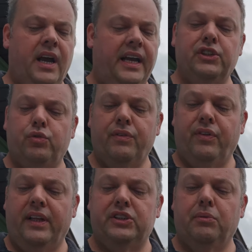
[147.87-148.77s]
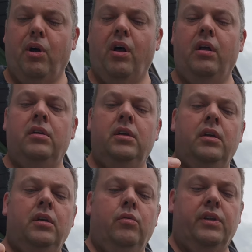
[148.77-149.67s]
I just refletched them all
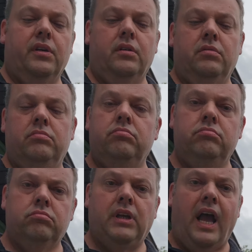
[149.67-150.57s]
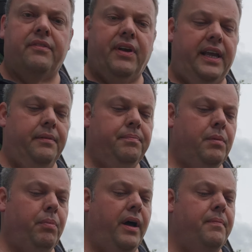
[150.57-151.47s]
with a cock vein,
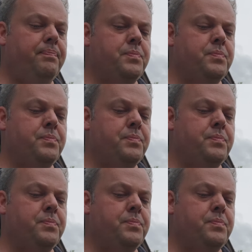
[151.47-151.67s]
but